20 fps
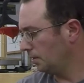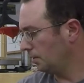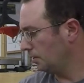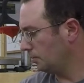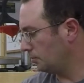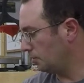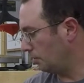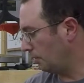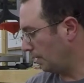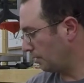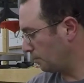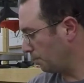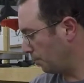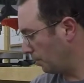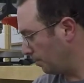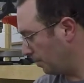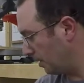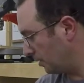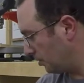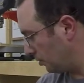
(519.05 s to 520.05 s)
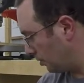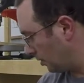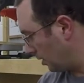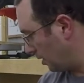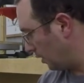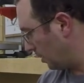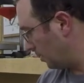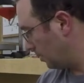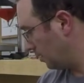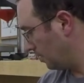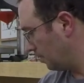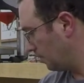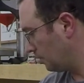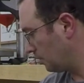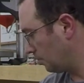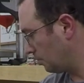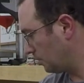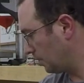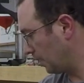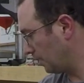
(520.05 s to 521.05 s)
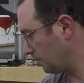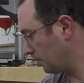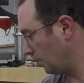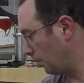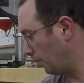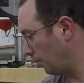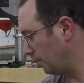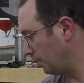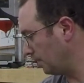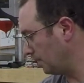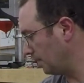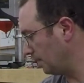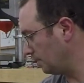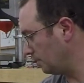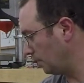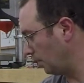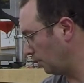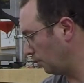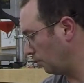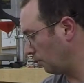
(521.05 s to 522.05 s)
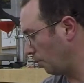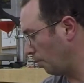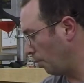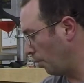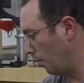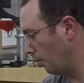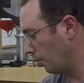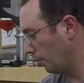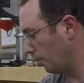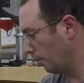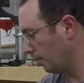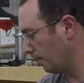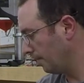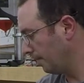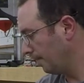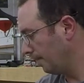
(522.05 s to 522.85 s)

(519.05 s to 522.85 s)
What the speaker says: So that's pretty much some testing I wanted to get done on the motor.